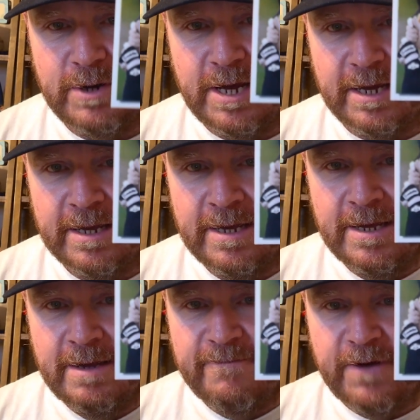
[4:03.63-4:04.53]
Upper Deck
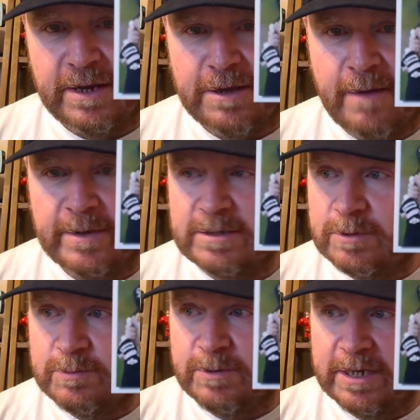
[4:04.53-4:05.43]
Frank Thomas,
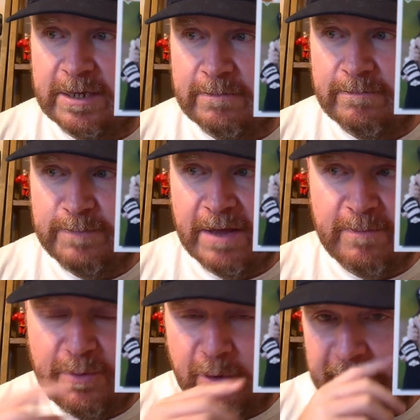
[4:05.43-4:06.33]
which we can
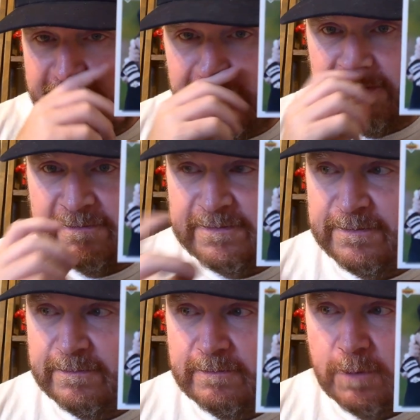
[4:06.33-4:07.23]
probably pull out of,
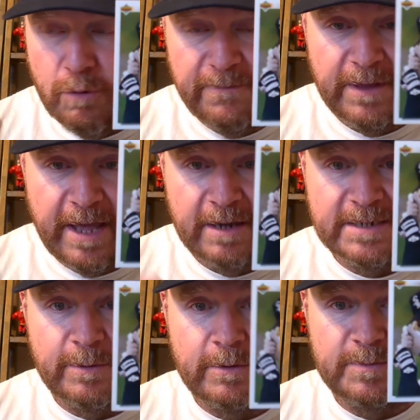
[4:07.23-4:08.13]
hopefully, out of
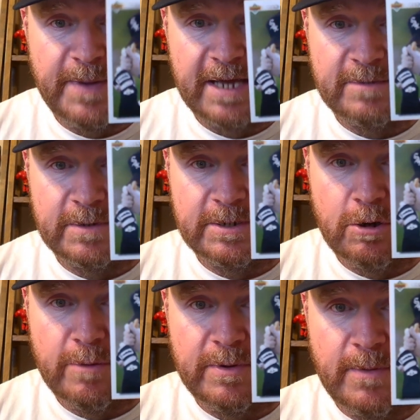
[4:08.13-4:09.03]
some of those packs when we
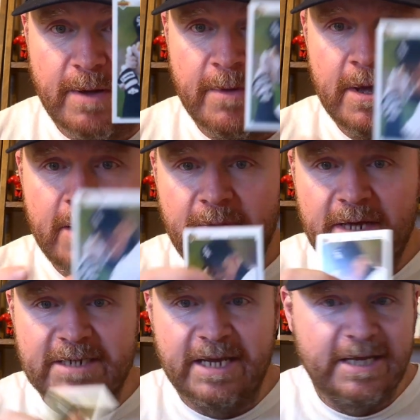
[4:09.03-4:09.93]
start opening them up.
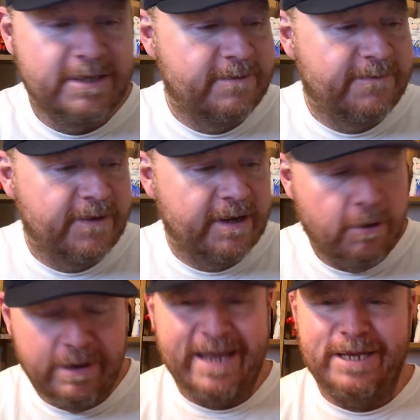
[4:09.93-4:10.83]
That's 82
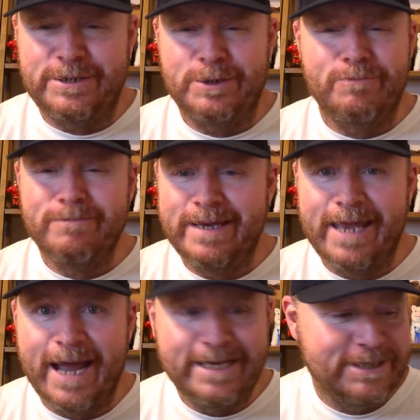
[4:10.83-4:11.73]
Frank, or
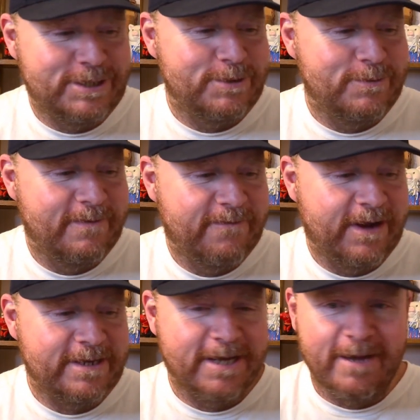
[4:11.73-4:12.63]
92
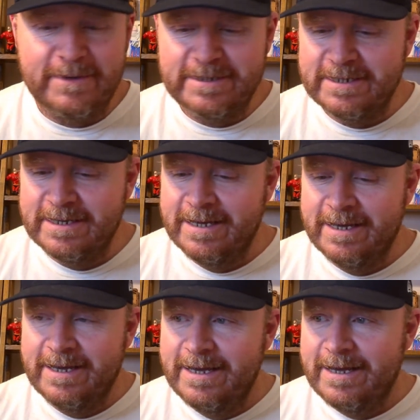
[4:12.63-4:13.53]
Frank Thomas.
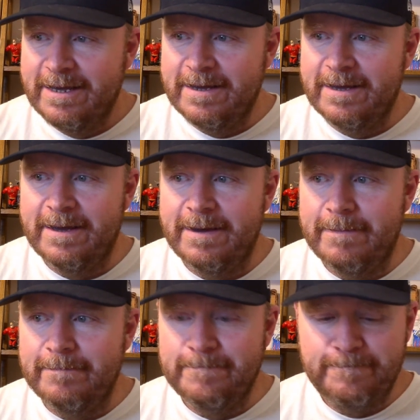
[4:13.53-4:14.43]

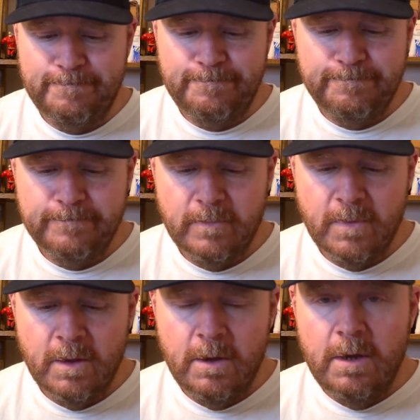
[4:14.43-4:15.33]

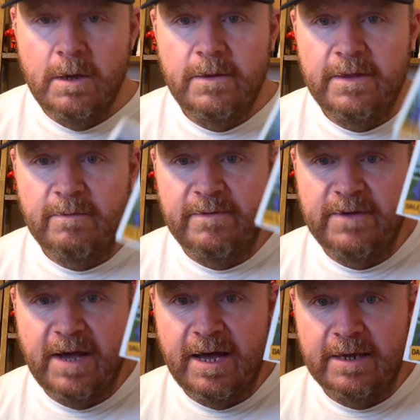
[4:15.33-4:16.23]
Then
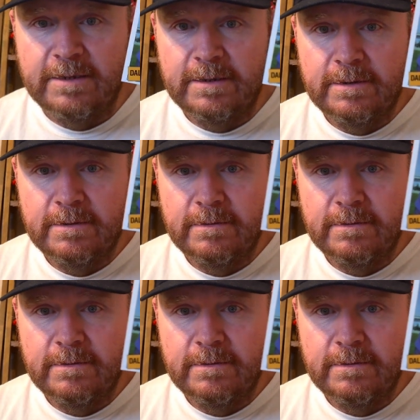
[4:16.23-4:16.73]
we've got